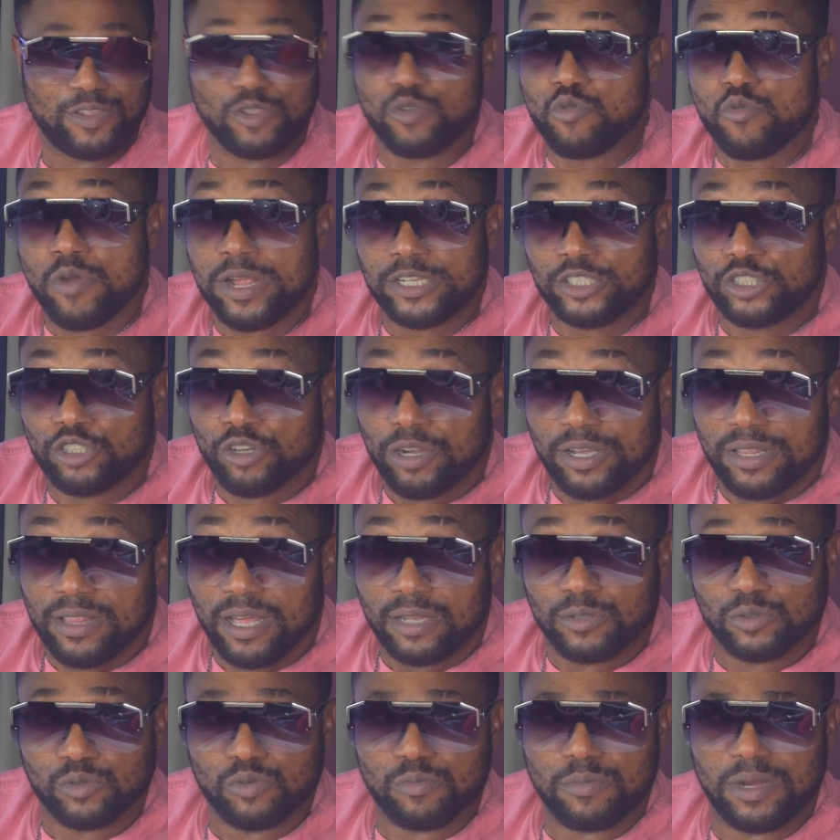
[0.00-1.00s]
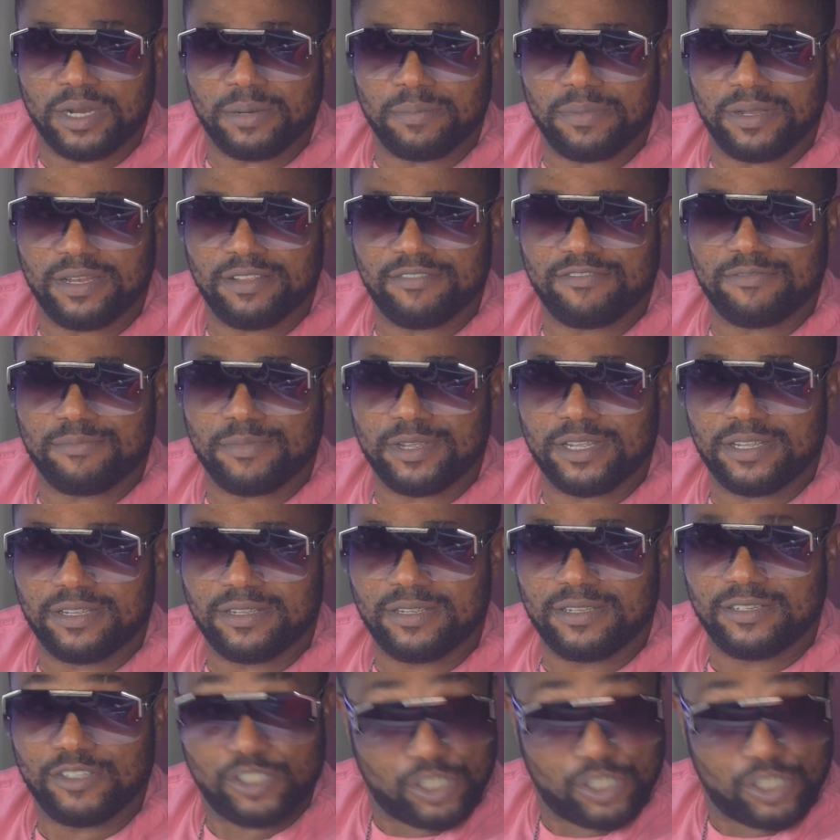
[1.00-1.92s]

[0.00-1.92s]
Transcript: You enjoy that woman.